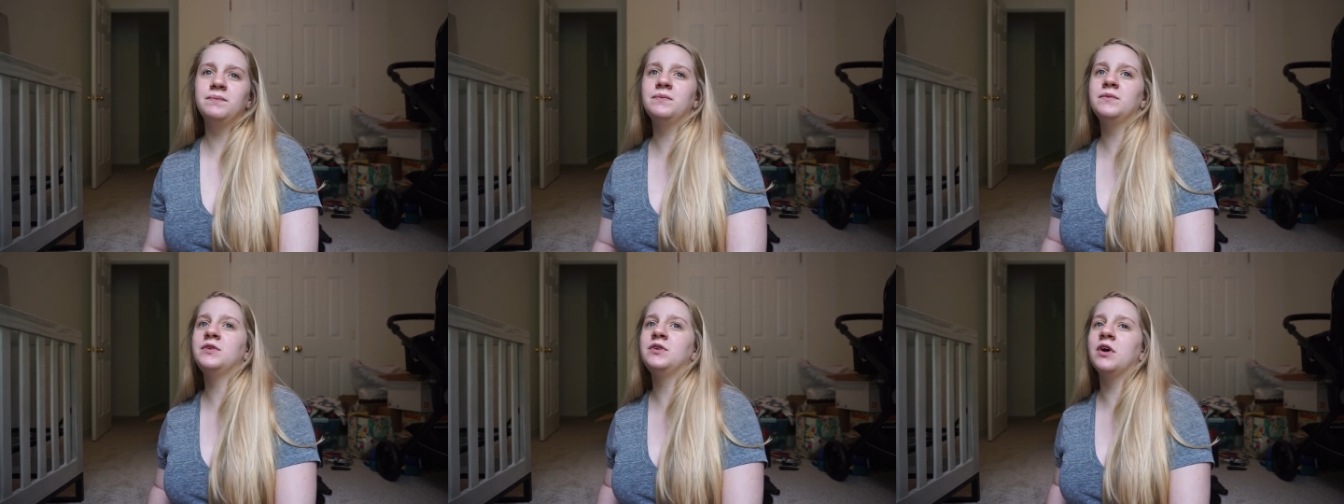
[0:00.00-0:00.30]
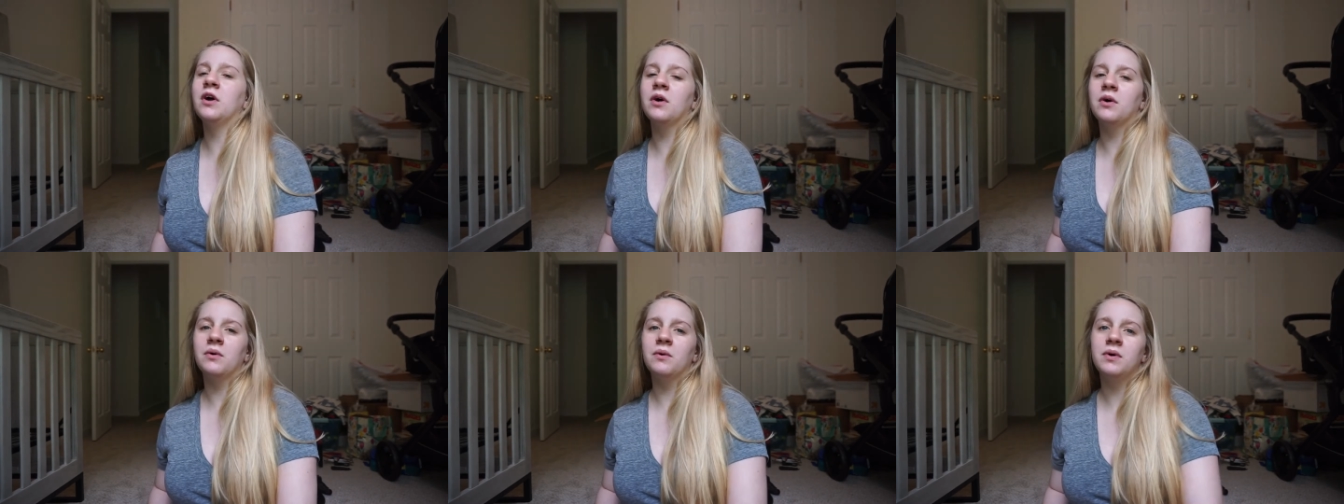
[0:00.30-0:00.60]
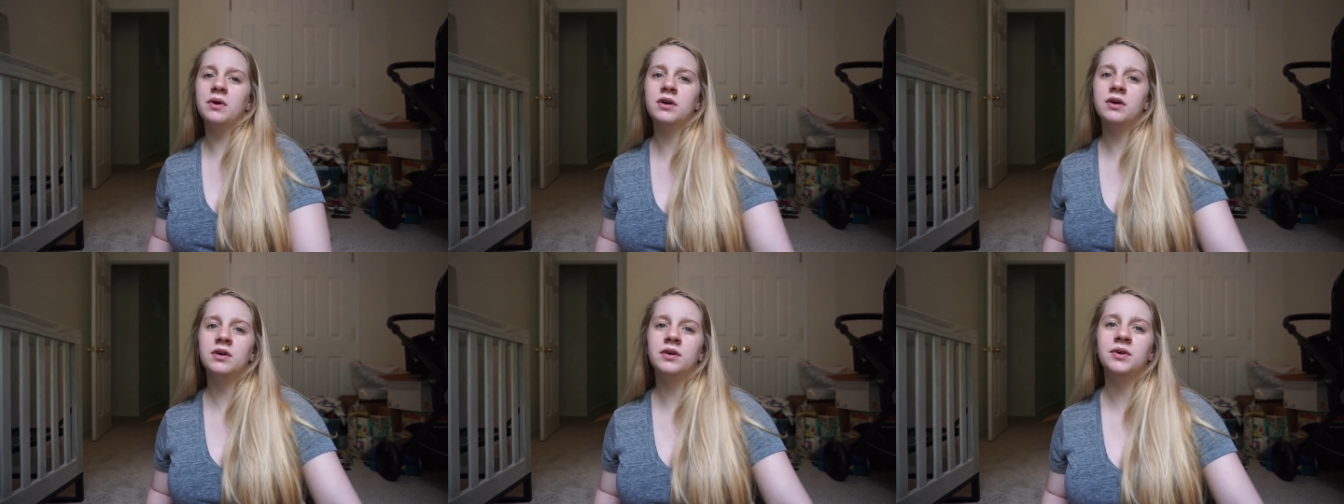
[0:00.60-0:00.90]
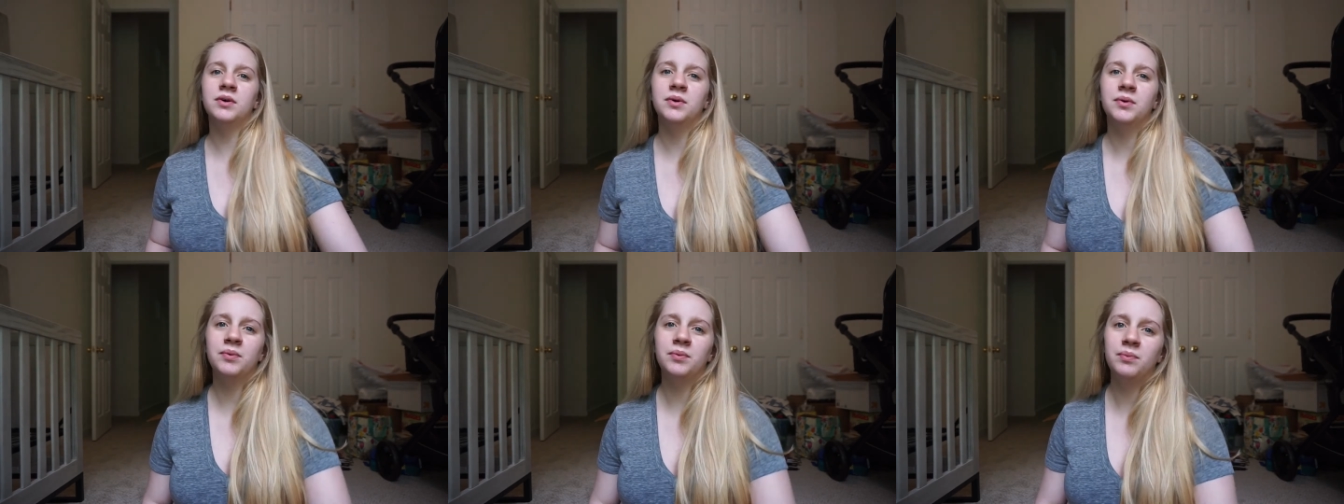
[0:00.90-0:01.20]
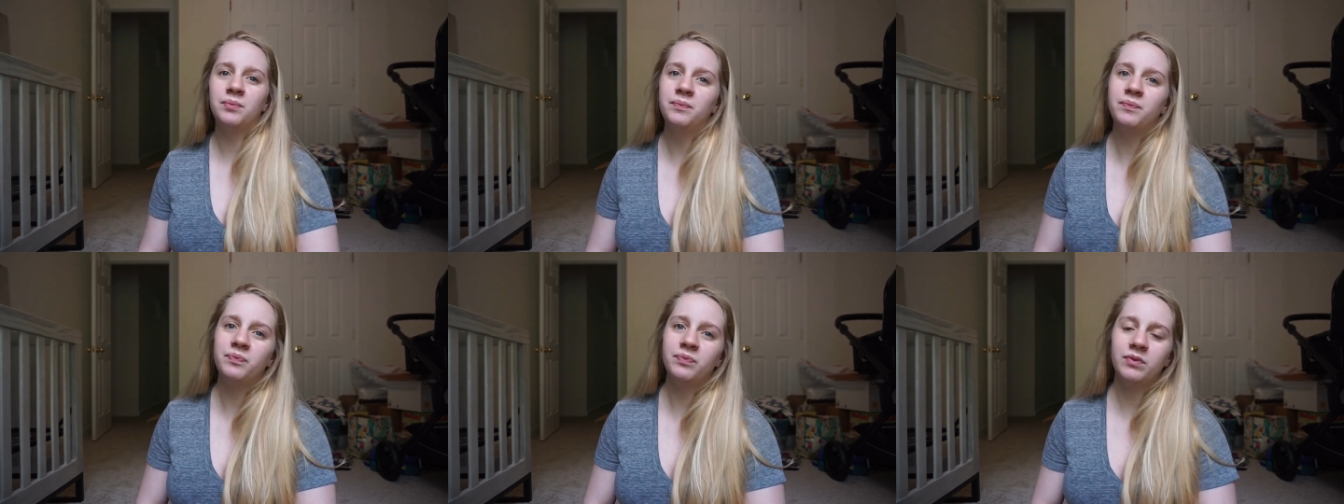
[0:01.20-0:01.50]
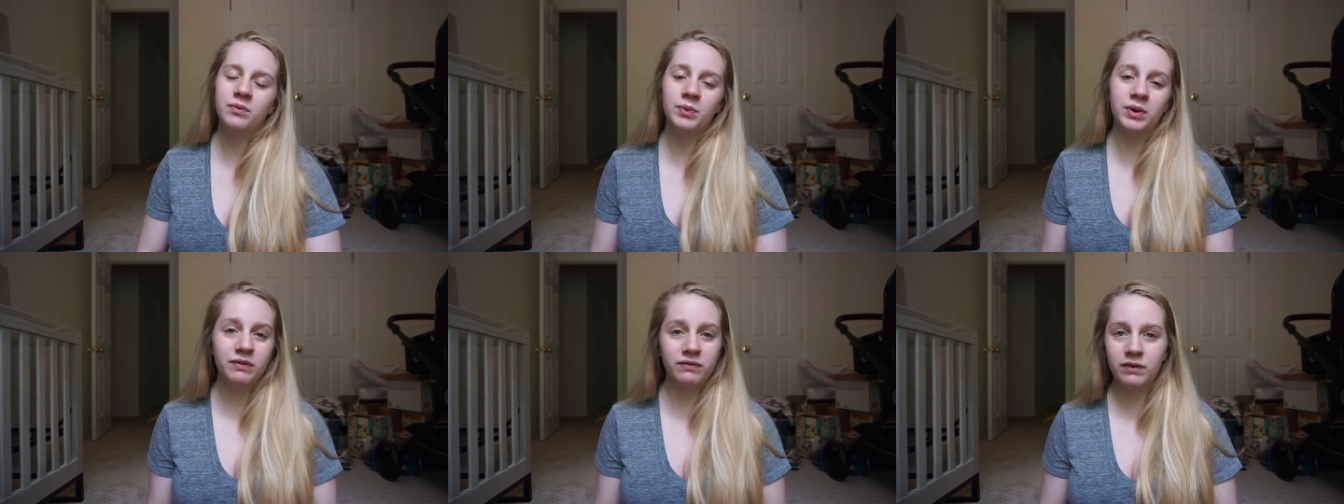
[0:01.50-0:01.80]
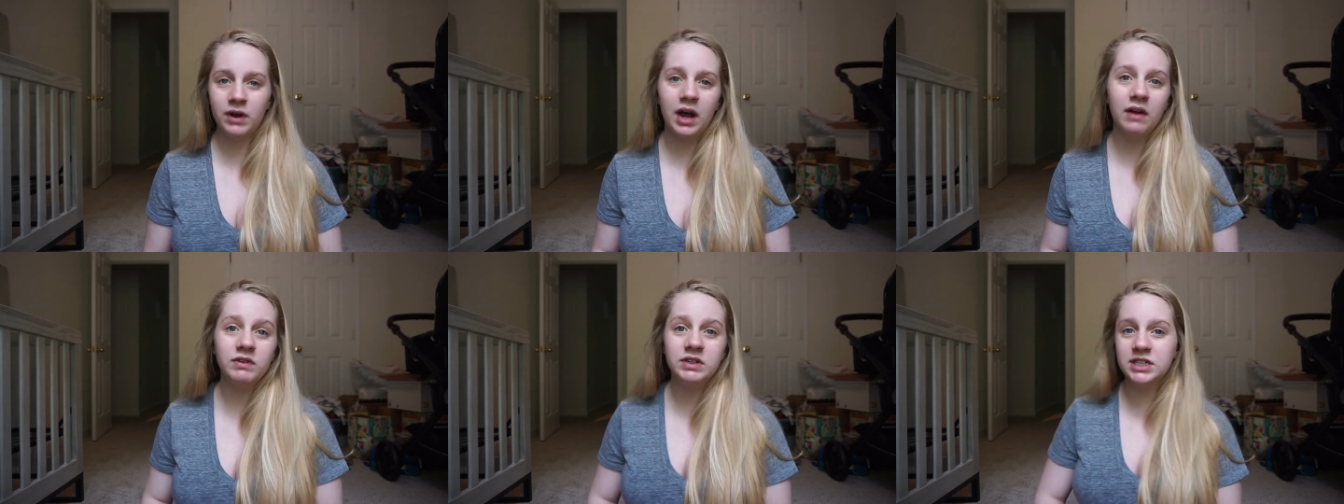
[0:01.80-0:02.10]
so we've
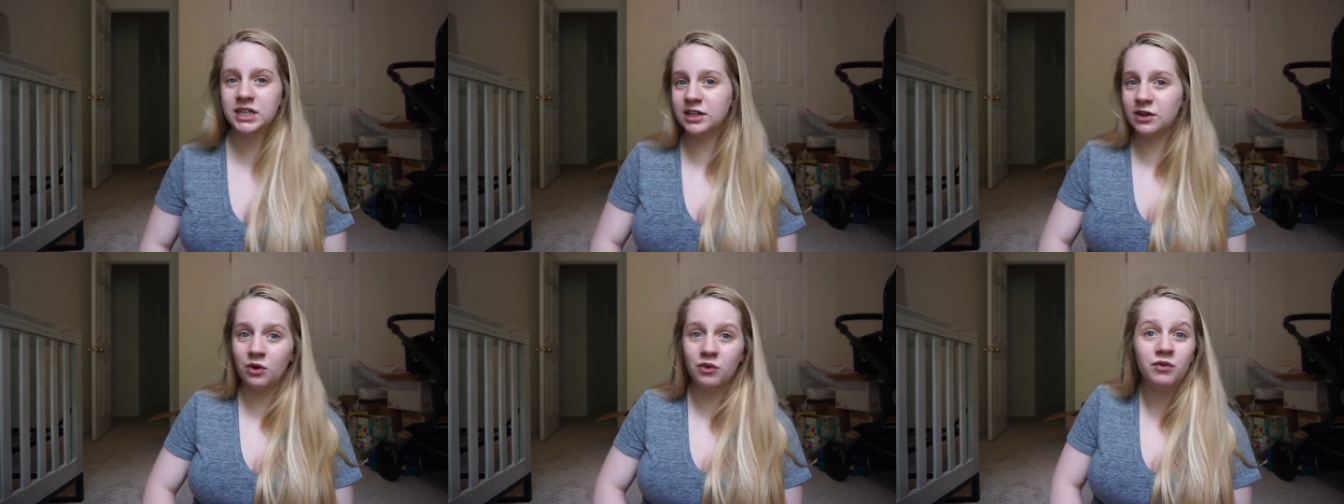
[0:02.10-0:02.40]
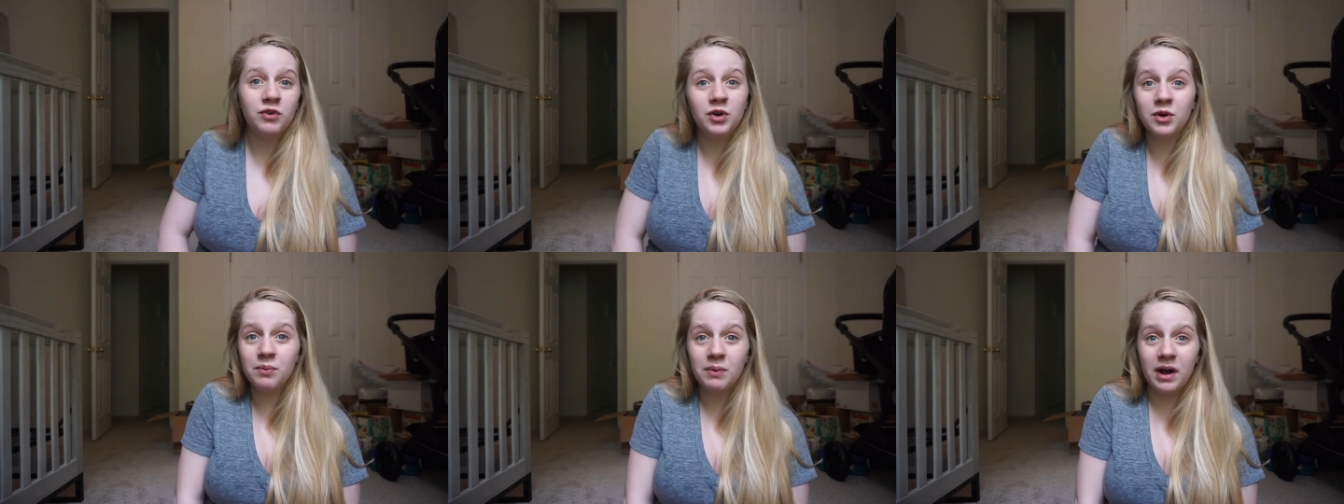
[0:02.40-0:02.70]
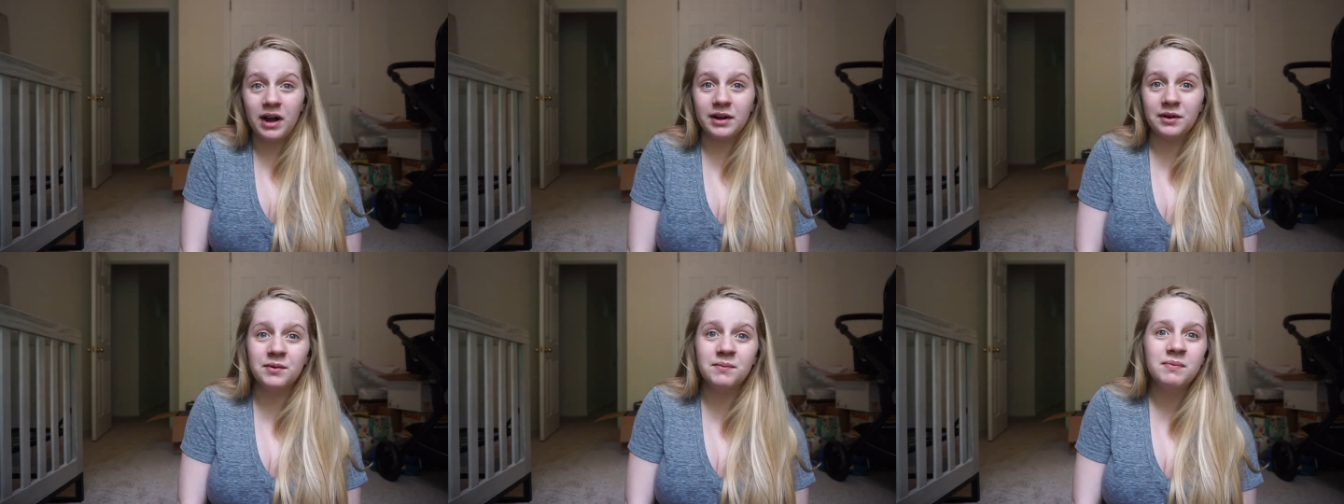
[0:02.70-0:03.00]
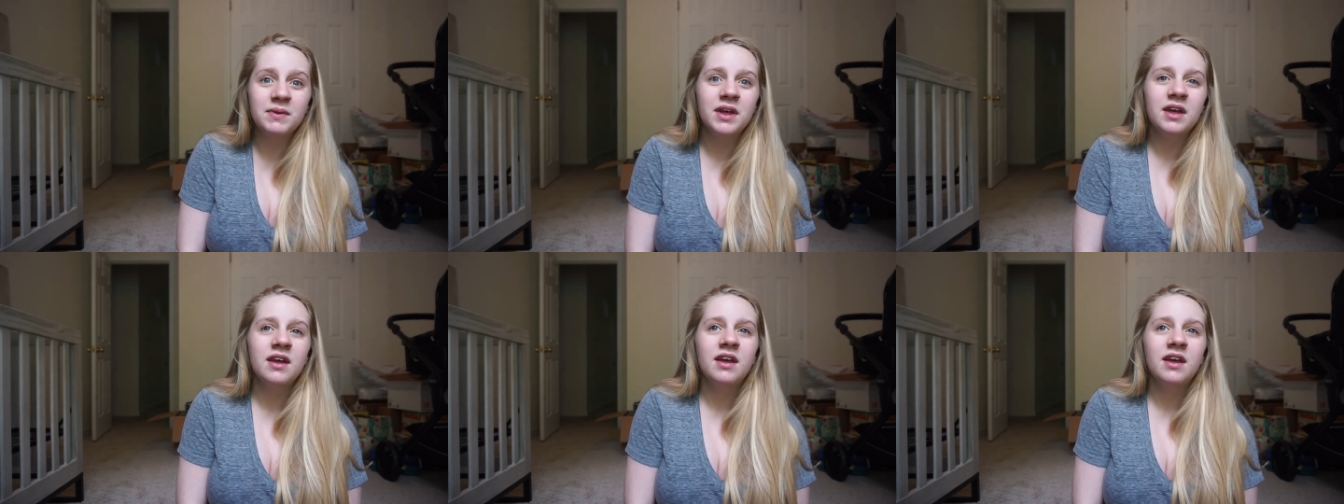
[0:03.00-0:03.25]
obviously known for a while.